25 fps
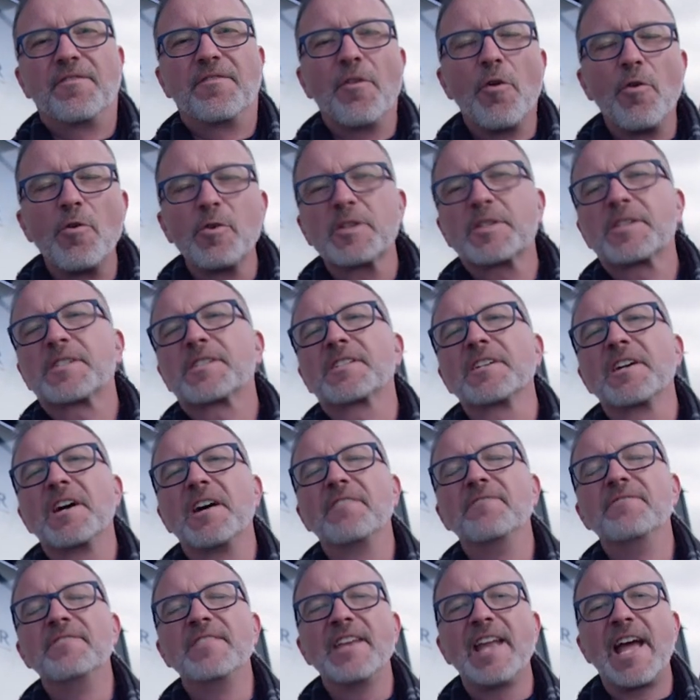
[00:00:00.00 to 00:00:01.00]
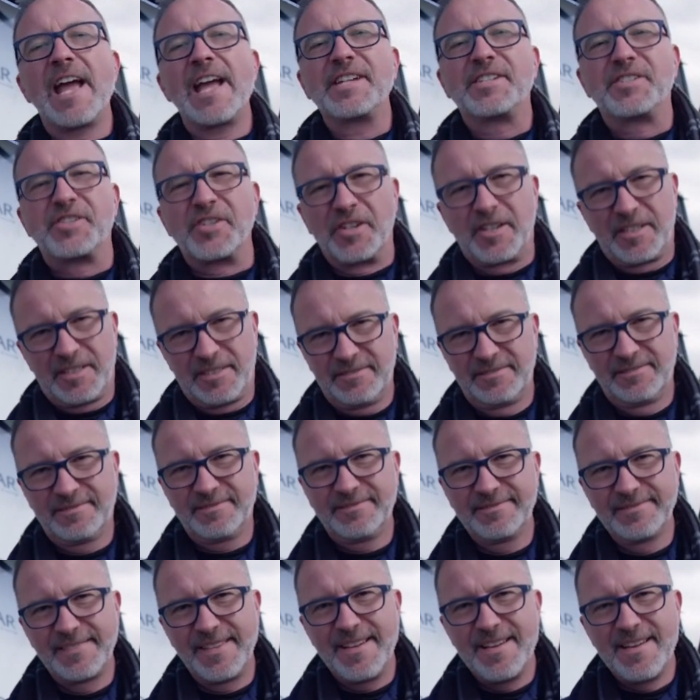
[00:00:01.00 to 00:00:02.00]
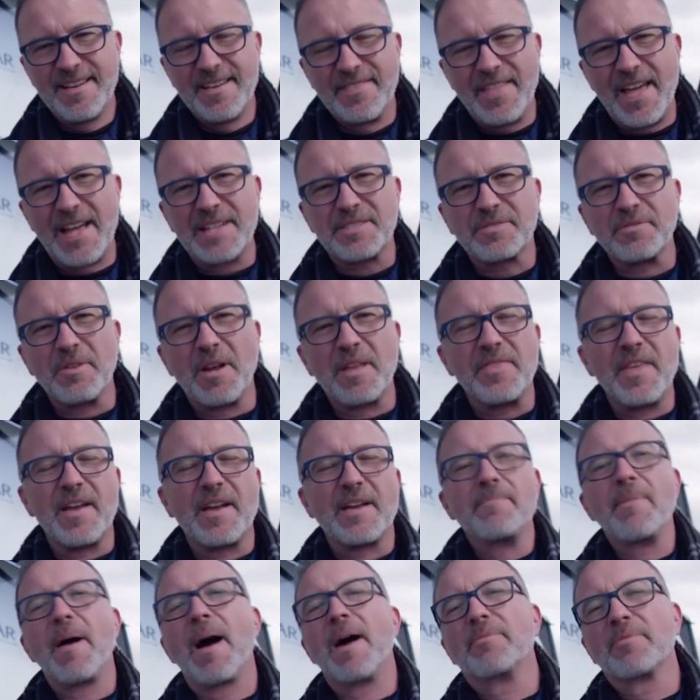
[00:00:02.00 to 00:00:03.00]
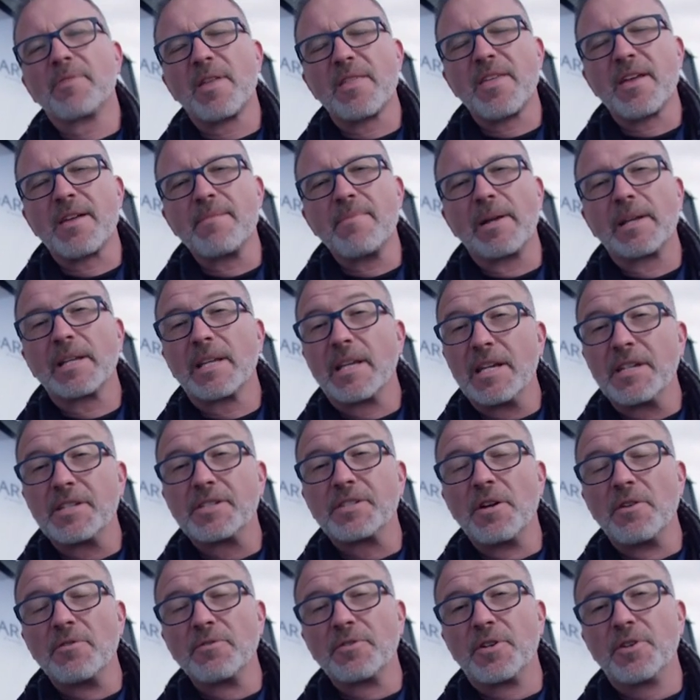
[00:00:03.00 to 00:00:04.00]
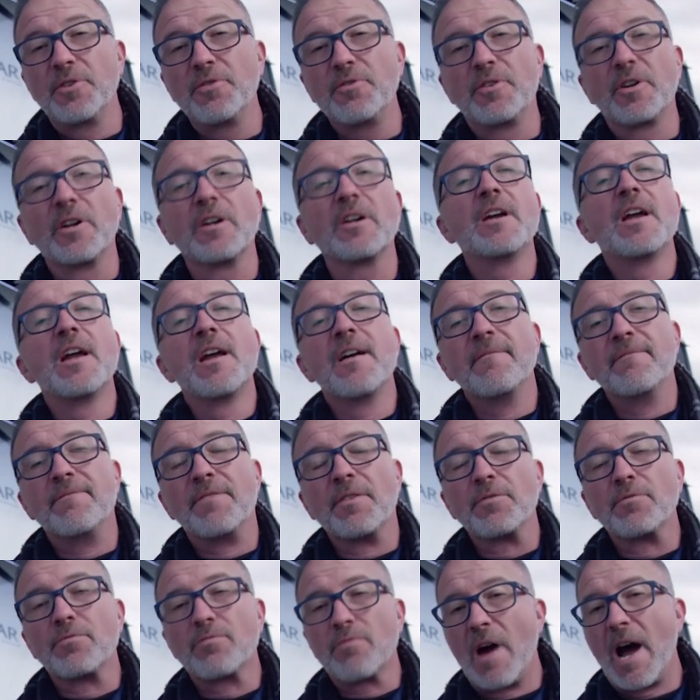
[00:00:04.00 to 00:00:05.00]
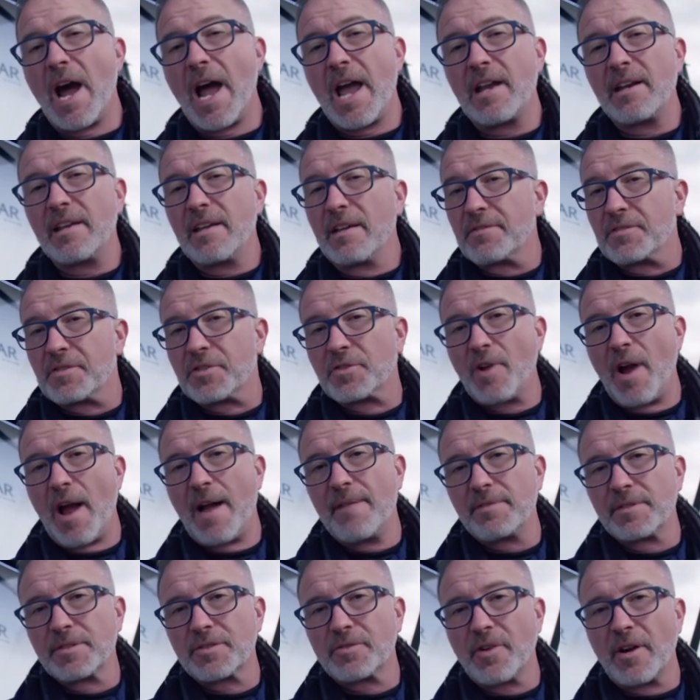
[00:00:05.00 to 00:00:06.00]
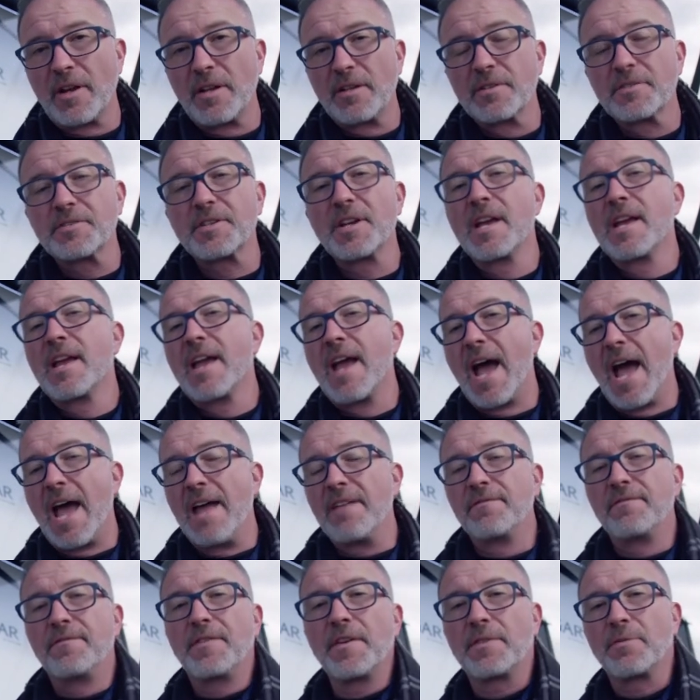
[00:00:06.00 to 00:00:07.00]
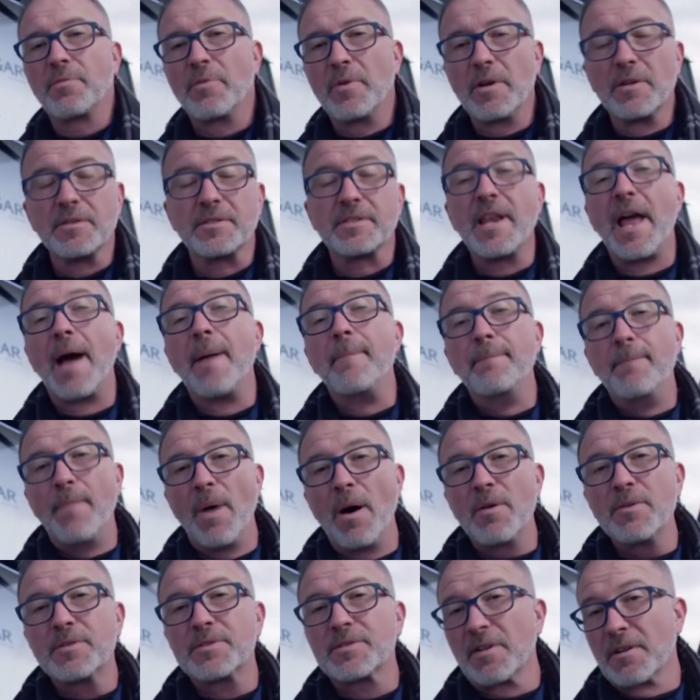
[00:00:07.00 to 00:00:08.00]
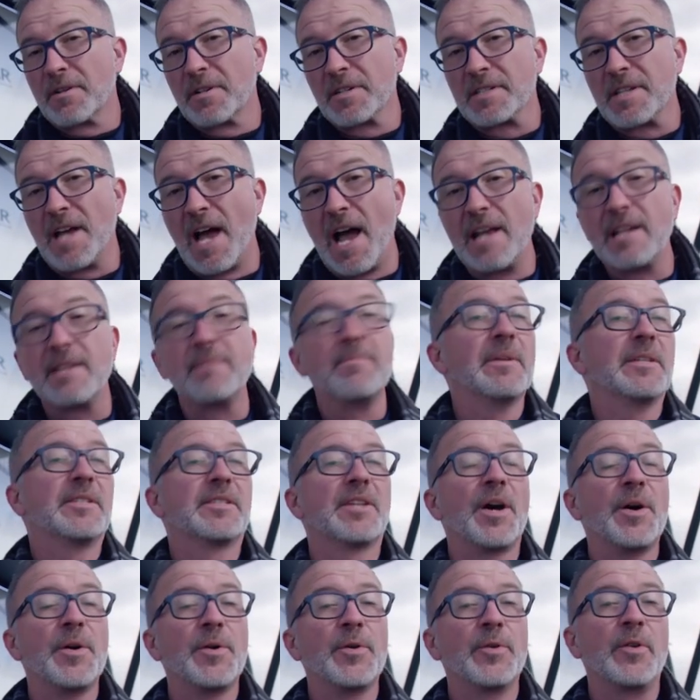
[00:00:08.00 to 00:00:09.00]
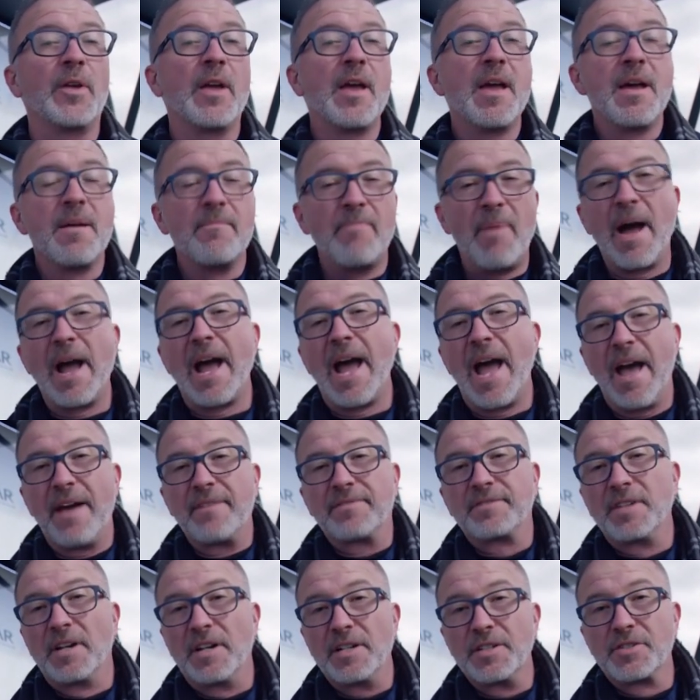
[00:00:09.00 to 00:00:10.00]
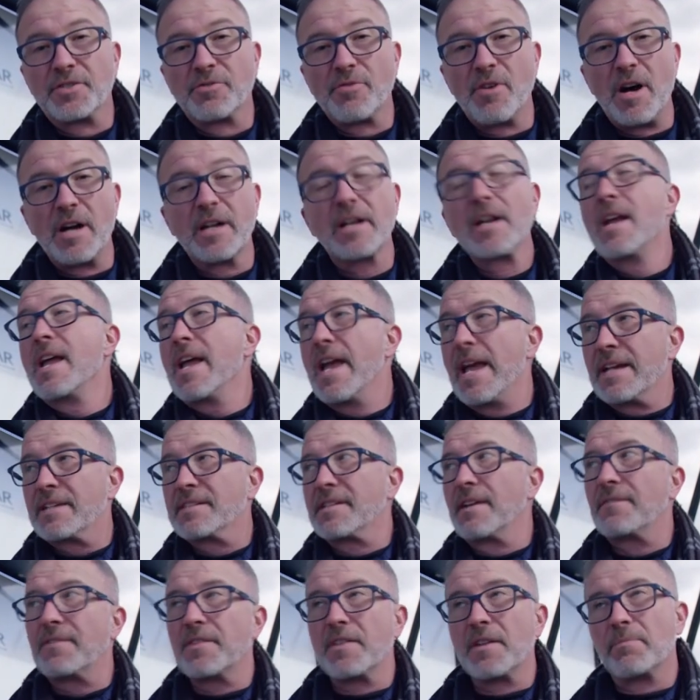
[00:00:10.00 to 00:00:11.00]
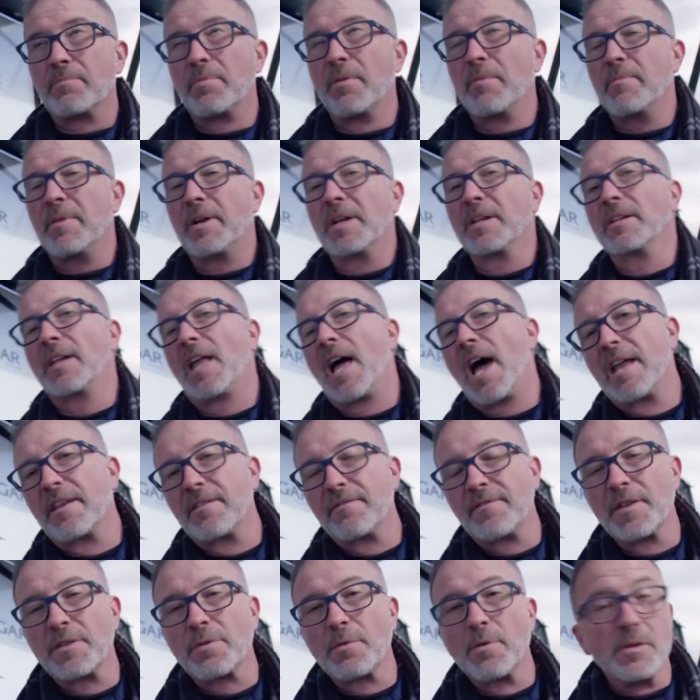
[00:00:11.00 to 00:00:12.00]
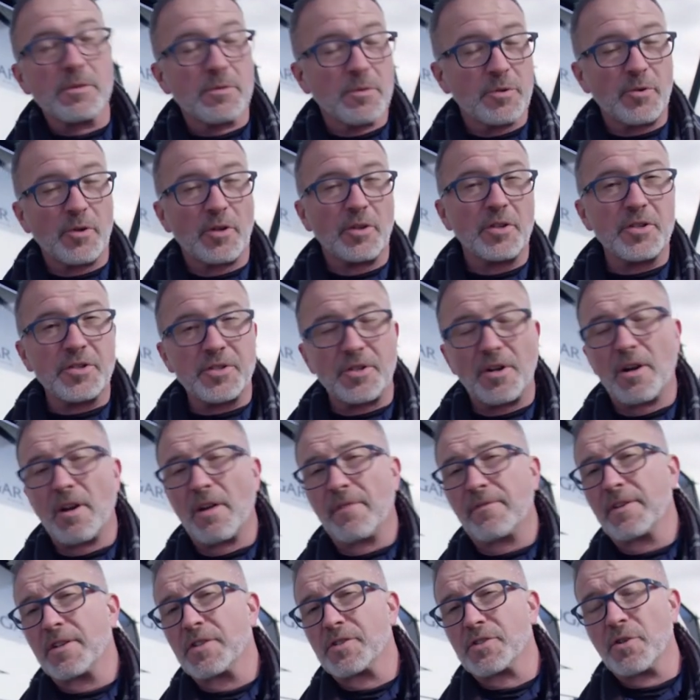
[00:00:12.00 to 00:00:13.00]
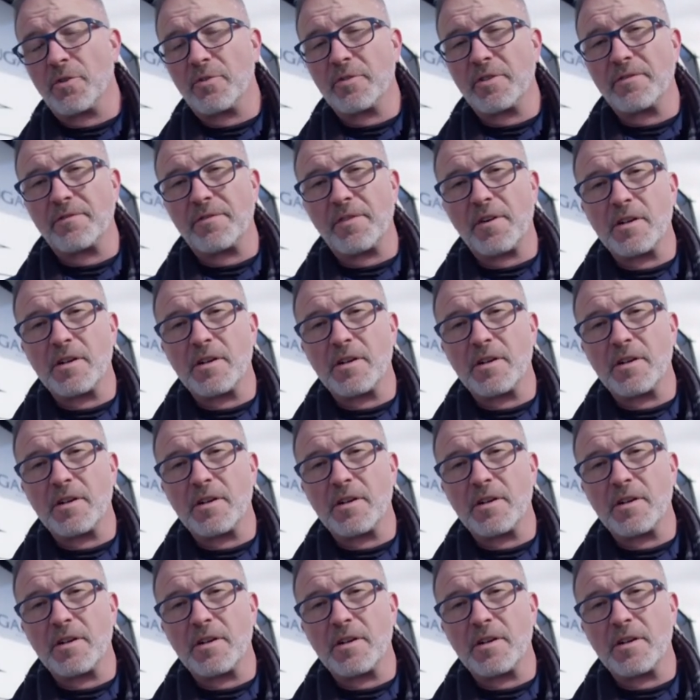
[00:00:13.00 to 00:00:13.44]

Force of nature. That's what I think about when I think about a Keystone Cougar variety of travel trailers and fifth wheels. Now, most are designed to be towed by a half-ton truck, except for their premier line of fifth wheels, which we're going to start off here showing you